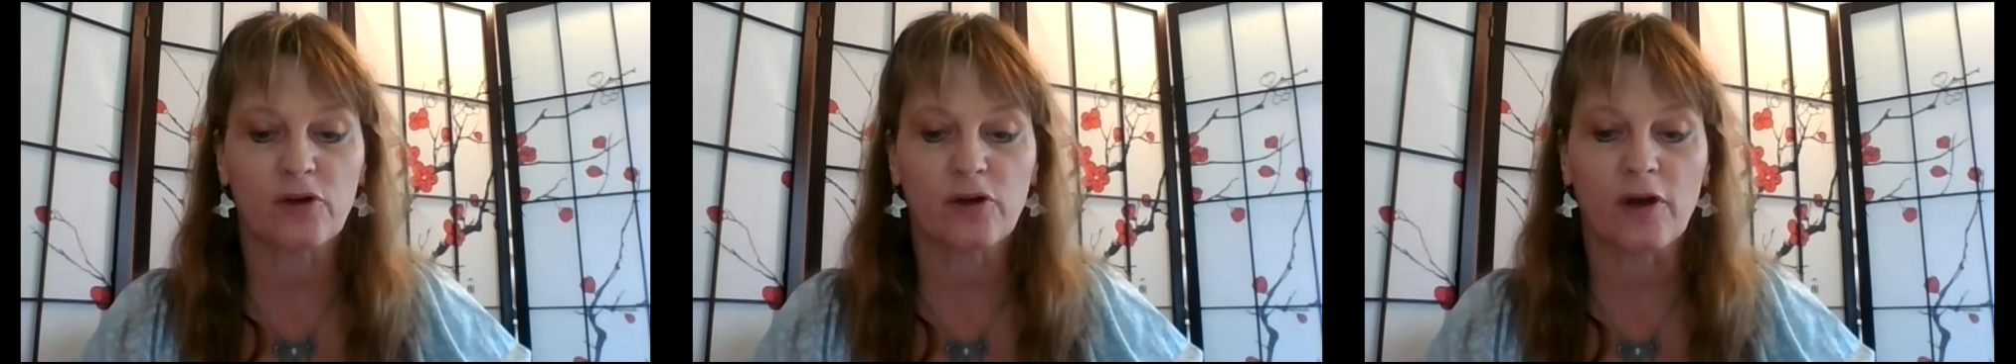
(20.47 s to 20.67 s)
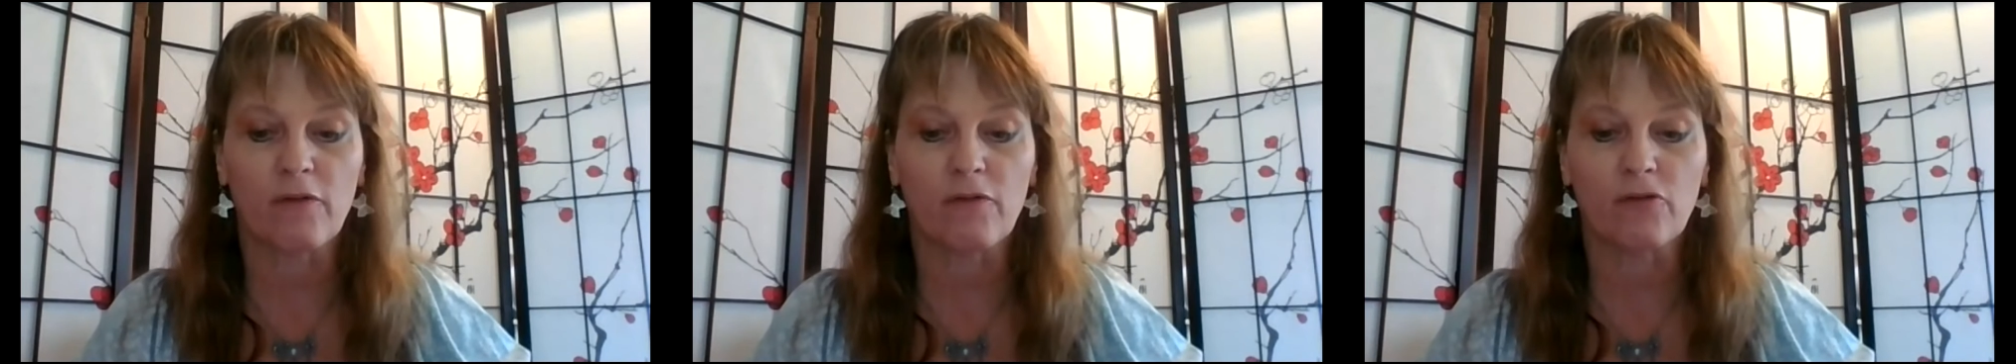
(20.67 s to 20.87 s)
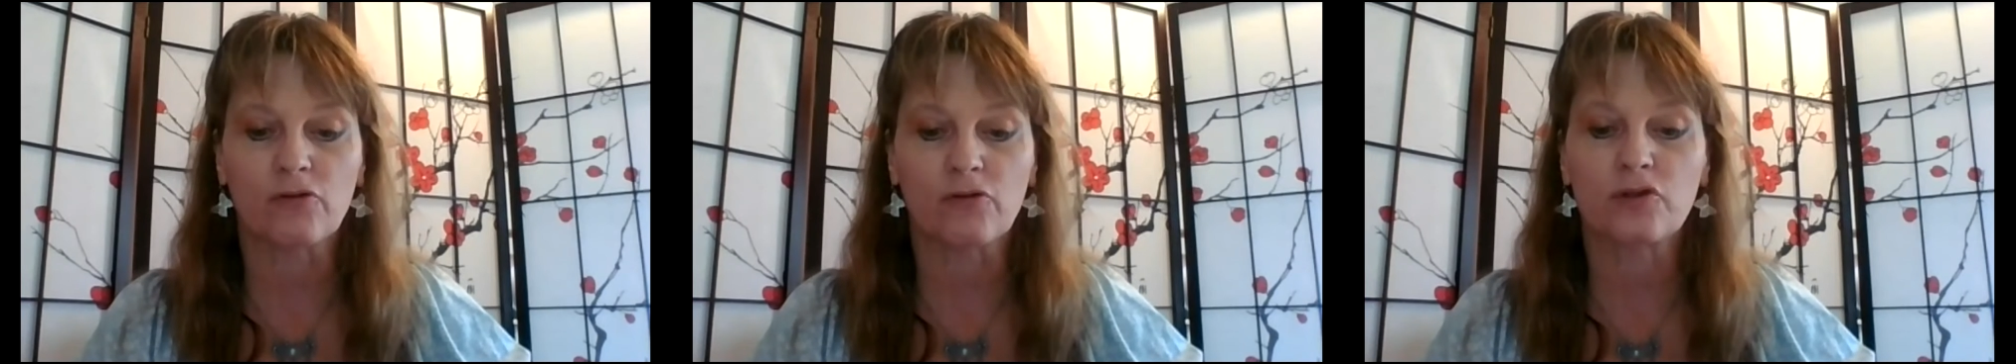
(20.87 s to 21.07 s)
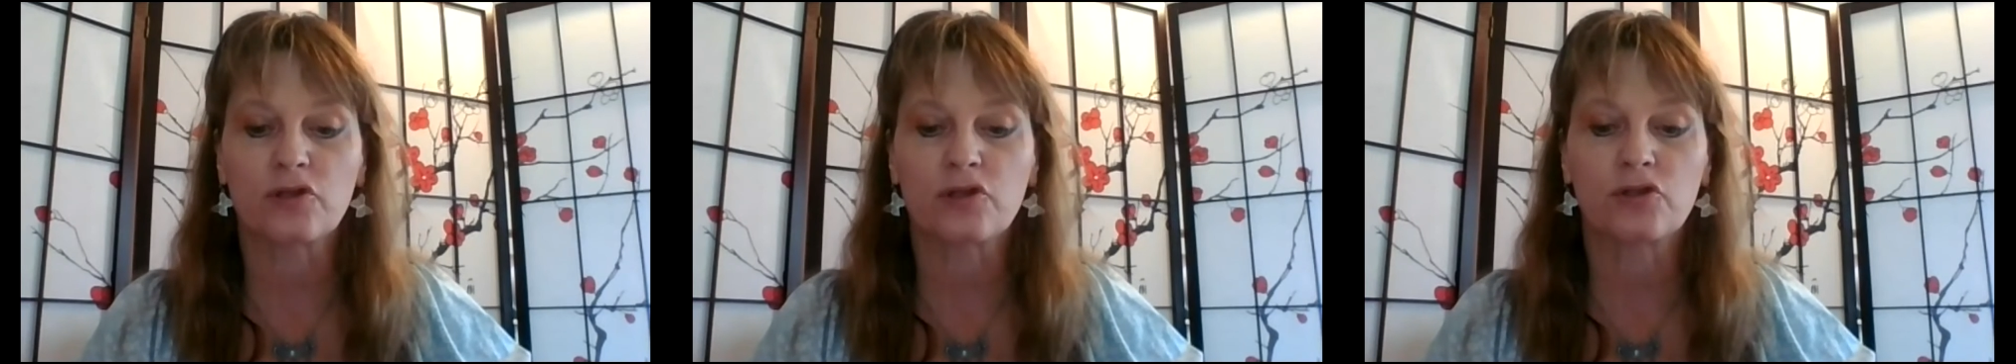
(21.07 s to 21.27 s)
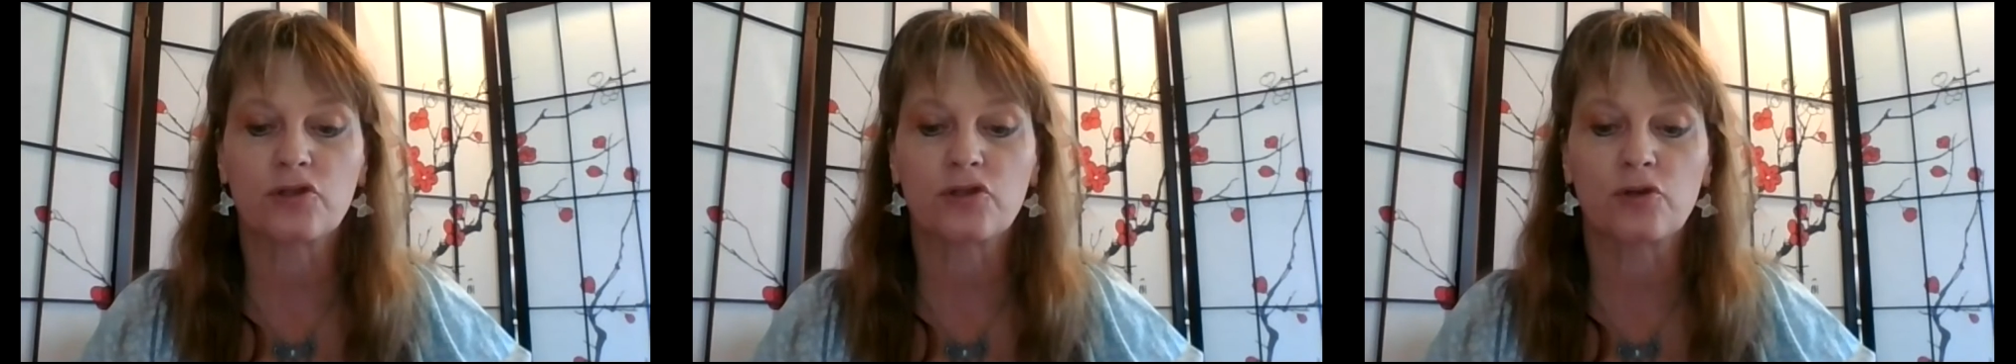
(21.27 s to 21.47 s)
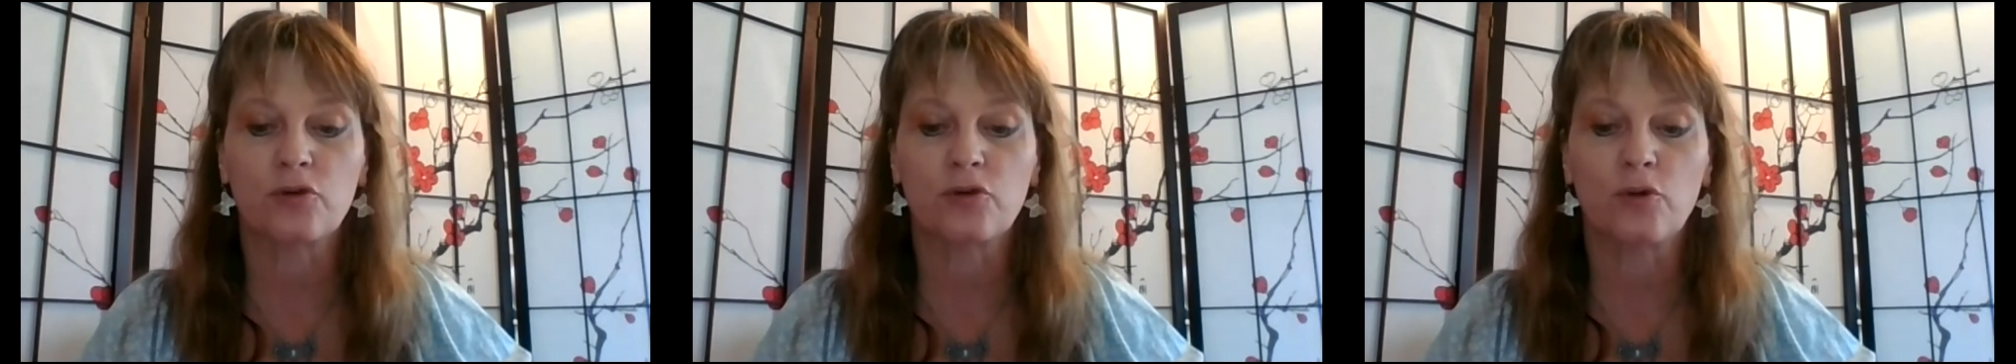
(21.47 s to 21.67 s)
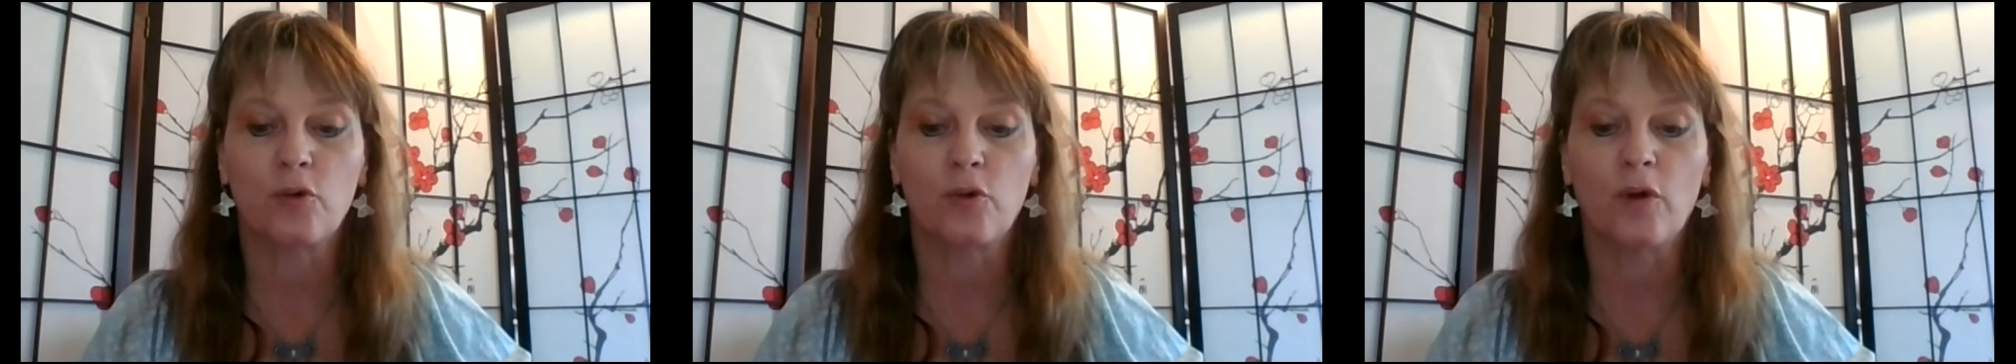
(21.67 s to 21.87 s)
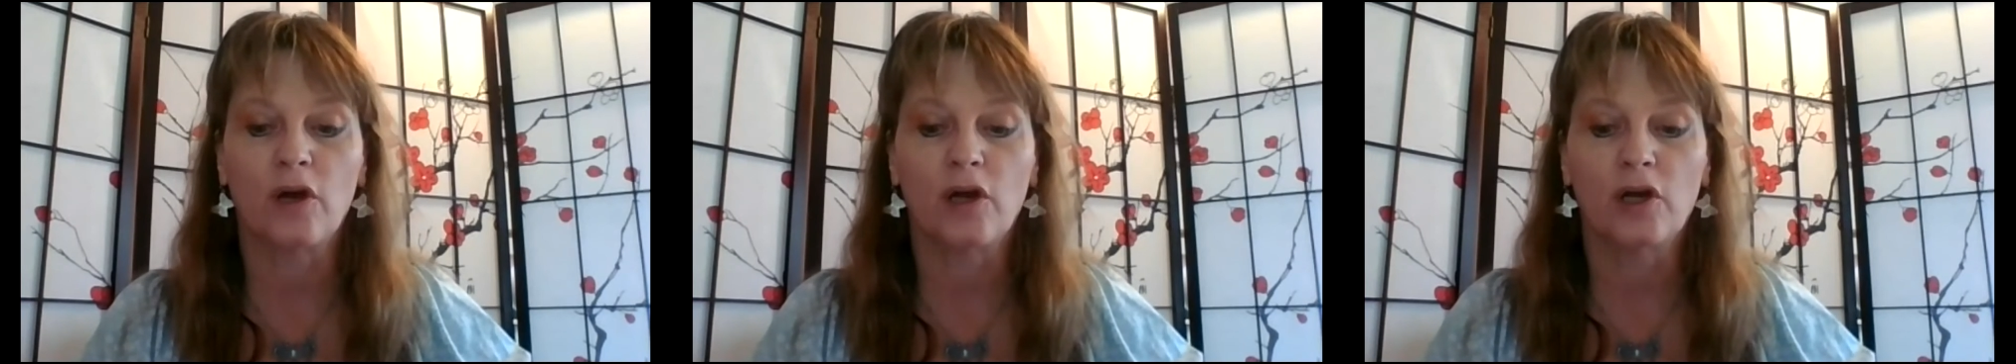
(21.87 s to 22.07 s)
covers
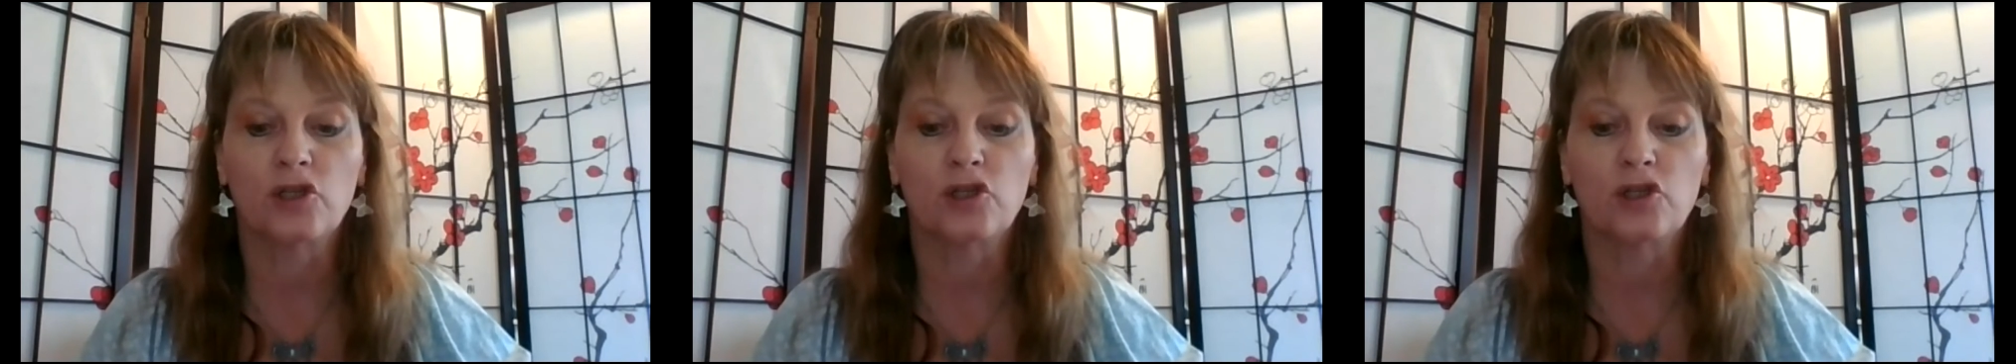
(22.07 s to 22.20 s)
to